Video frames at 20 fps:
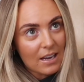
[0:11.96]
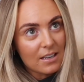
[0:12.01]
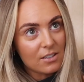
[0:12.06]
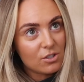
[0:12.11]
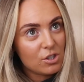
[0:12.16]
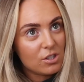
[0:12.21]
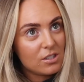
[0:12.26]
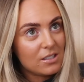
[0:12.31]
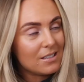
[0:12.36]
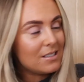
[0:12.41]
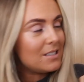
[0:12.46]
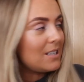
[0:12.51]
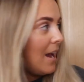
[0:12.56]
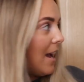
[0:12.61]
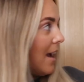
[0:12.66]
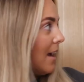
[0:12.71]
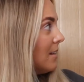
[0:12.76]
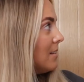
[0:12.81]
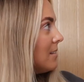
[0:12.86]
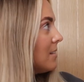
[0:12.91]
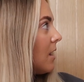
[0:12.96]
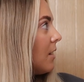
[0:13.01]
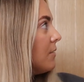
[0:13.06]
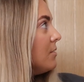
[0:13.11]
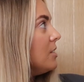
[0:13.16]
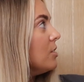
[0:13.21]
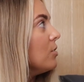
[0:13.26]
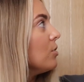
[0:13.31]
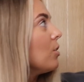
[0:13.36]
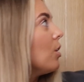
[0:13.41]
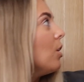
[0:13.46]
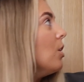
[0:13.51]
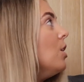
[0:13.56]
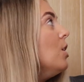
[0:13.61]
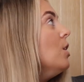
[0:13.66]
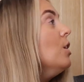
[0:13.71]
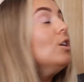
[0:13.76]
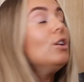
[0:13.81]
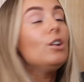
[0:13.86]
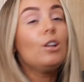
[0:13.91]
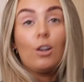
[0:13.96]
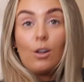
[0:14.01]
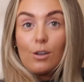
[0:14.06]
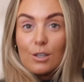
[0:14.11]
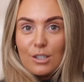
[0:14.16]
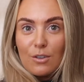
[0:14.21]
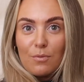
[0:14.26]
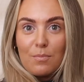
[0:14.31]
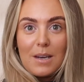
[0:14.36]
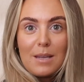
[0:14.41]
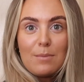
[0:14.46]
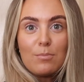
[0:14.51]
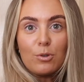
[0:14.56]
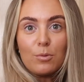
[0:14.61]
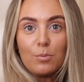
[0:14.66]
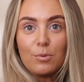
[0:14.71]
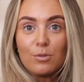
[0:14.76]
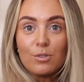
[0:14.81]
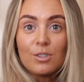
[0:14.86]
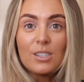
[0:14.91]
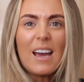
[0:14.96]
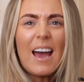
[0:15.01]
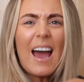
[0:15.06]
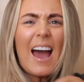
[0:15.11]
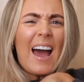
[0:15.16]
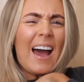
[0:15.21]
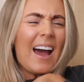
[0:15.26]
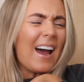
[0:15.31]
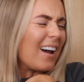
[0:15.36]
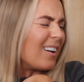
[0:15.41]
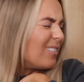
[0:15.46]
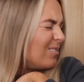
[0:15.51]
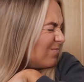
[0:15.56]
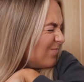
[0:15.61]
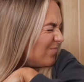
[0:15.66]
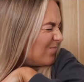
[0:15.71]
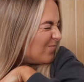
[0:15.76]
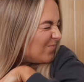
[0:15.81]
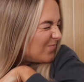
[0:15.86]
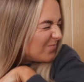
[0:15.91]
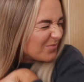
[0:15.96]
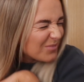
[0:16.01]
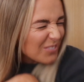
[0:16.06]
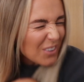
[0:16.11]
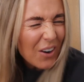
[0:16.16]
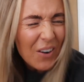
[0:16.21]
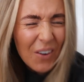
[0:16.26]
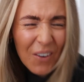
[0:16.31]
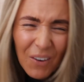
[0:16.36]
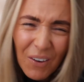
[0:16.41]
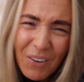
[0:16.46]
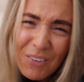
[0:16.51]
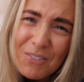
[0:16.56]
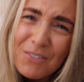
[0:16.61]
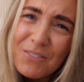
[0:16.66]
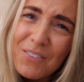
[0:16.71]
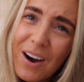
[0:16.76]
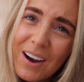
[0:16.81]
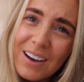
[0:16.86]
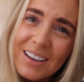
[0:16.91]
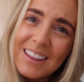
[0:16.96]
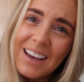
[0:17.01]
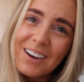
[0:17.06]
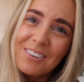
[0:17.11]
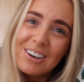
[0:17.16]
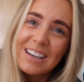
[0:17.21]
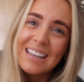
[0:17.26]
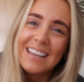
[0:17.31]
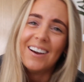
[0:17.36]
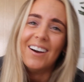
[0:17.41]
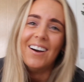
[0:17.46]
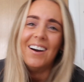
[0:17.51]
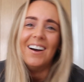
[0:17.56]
That is just a test. I've still got lots of mini baubles. Ah! Oh, fuck, that really